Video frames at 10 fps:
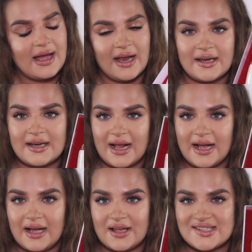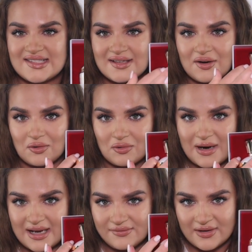and it has
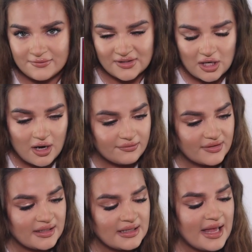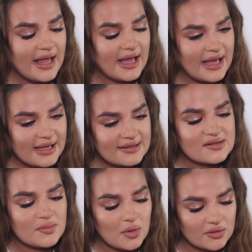red velvet coffin
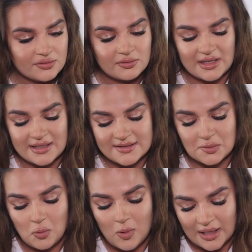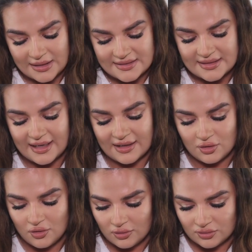and the bottle is white
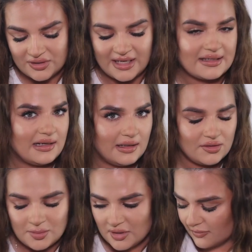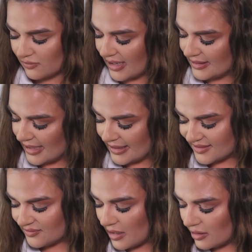and gold and a little bit of red
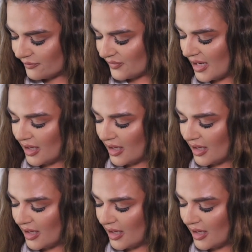as well.